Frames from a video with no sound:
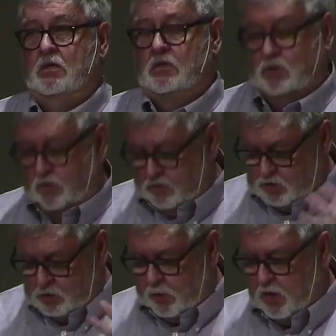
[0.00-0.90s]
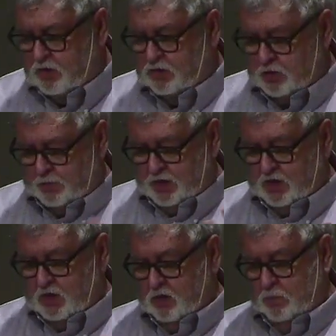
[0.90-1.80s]
So there's this partnership thing
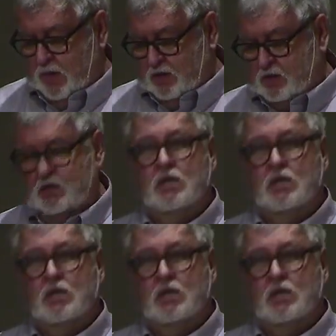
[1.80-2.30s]
here about